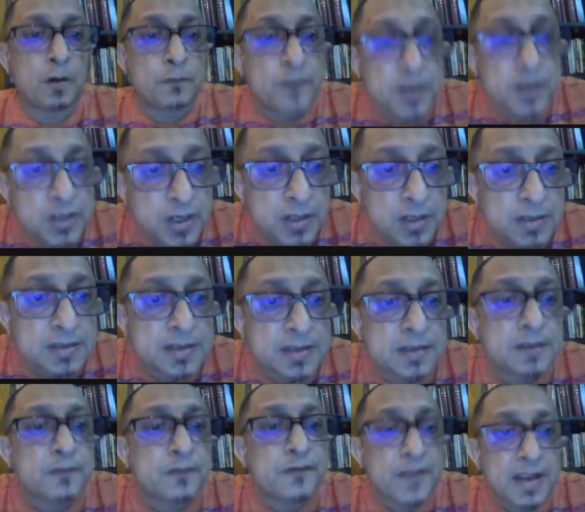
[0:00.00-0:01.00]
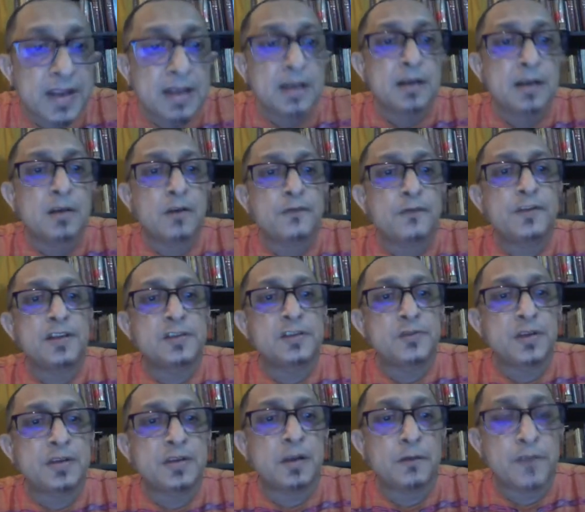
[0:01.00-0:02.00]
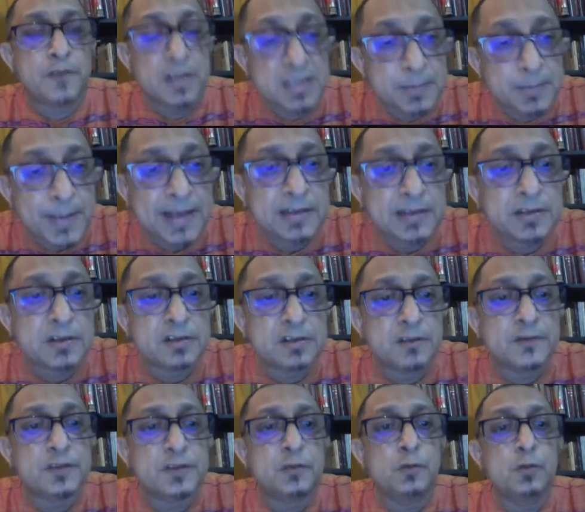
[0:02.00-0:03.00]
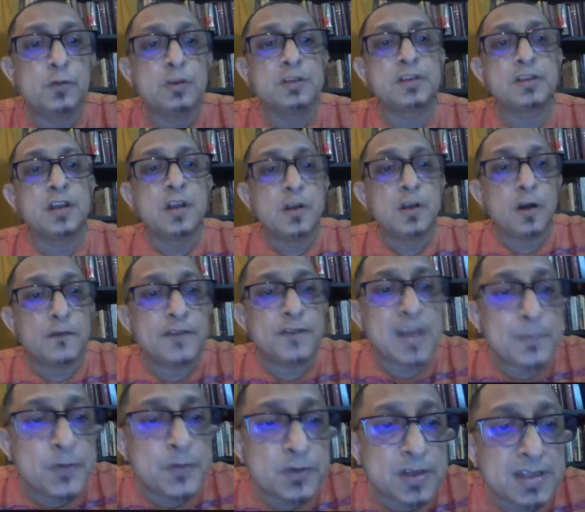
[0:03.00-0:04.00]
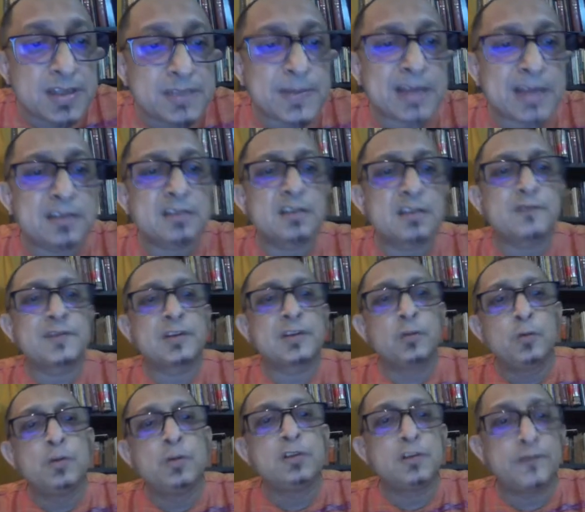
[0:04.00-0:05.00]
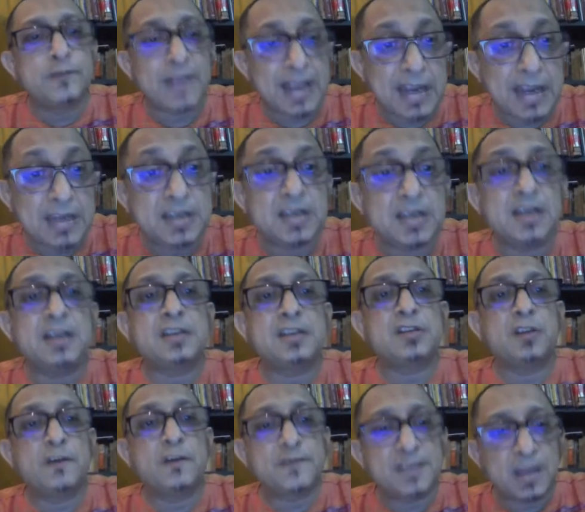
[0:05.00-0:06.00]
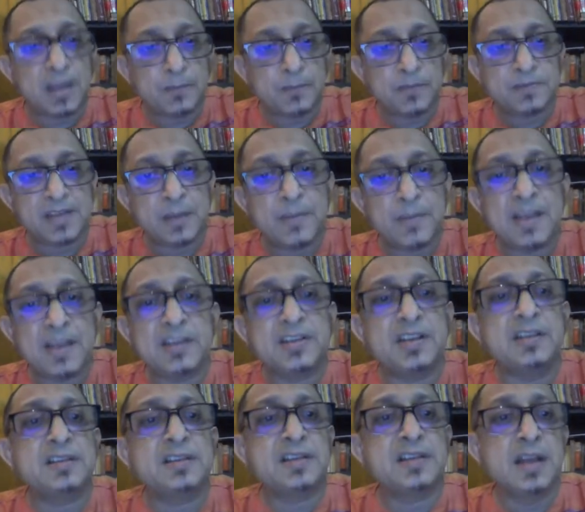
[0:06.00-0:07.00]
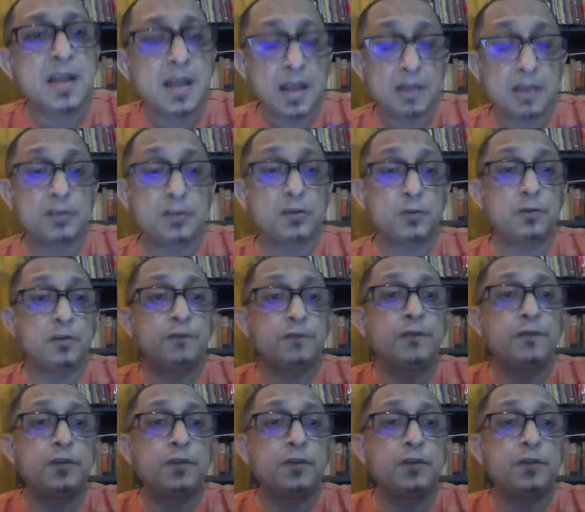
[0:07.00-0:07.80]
officials in the field, of district, of inspectors of schools, of deputy inspectors of schools, of agents, of sub agents, and so on